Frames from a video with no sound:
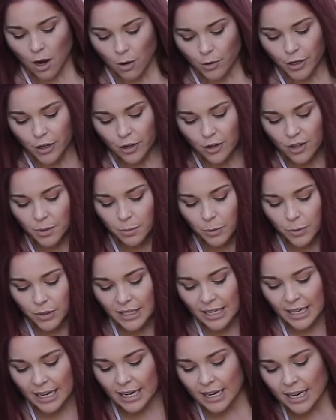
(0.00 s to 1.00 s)
Oh no, you're not
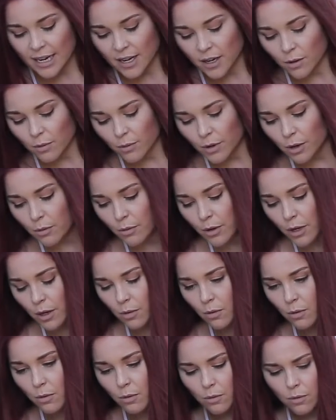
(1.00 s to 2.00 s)
supposed to eat it. No.
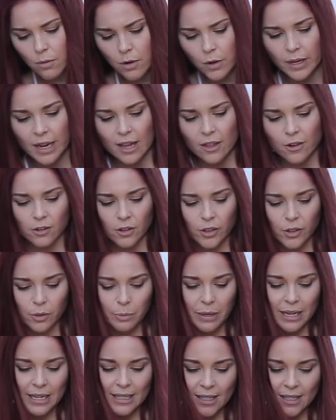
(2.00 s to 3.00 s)
Okay, there are
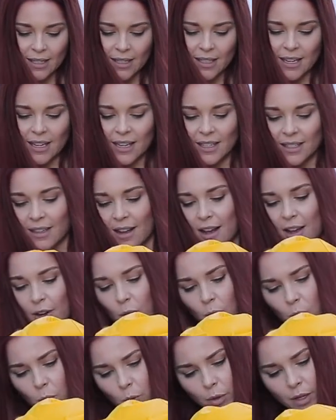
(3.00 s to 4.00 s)
little pieces that he's
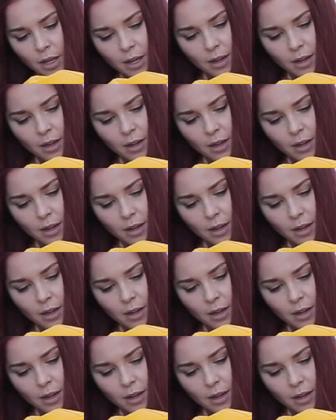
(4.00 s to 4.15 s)
gotten a hold